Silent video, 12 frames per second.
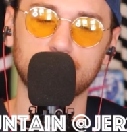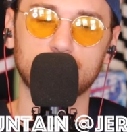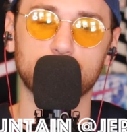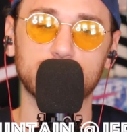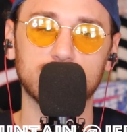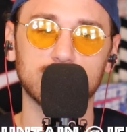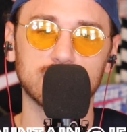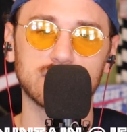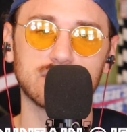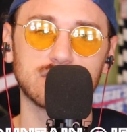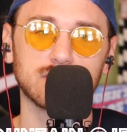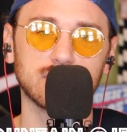when the
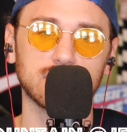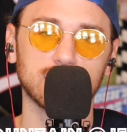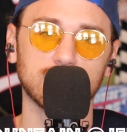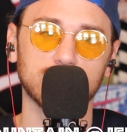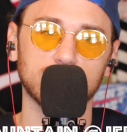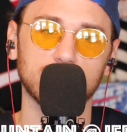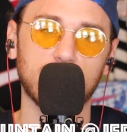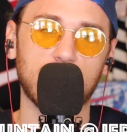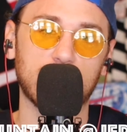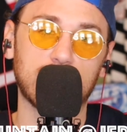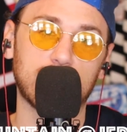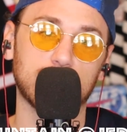Bills,
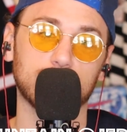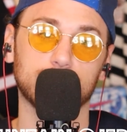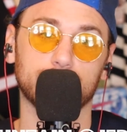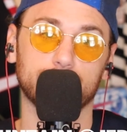uh,